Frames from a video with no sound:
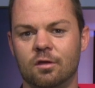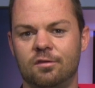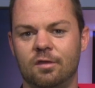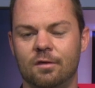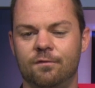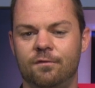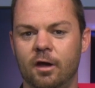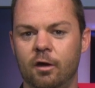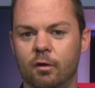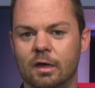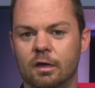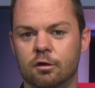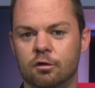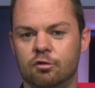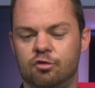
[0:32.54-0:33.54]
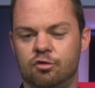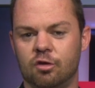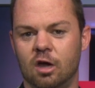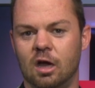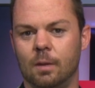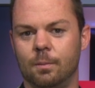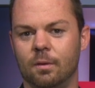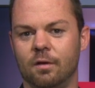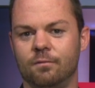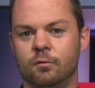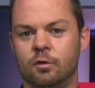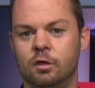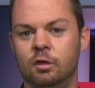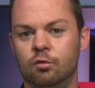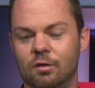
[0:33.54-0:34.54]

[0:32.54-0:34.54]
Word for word: does a very good job of